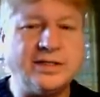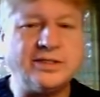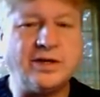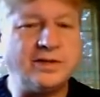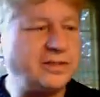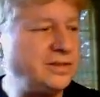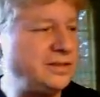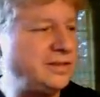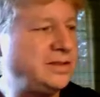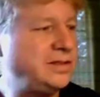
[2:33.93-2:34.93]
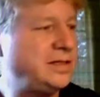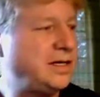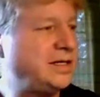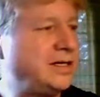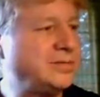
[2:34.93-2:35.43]
The charger
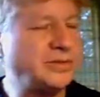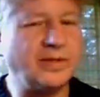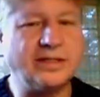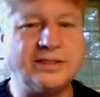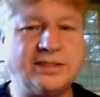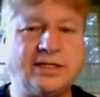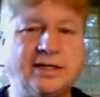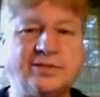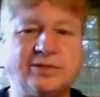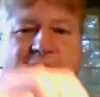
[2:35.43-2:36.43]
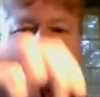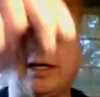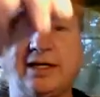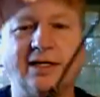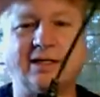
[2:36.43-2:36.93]
that it comes with is it comes with
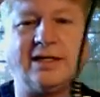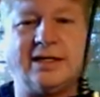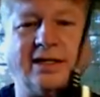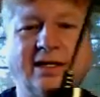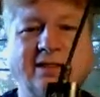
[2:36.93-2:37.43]
a